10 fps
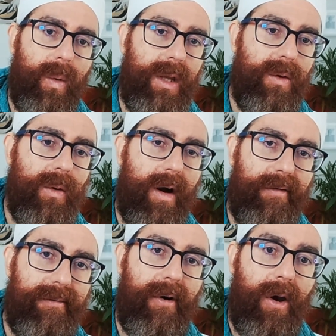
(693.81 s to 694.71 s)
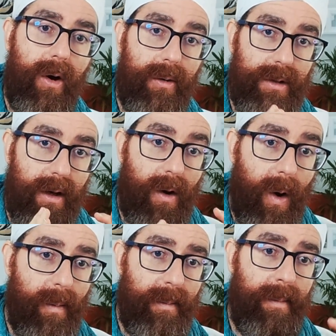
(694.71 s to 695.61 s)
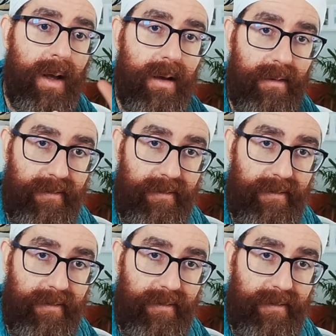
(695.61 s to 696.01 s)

when you are followed Om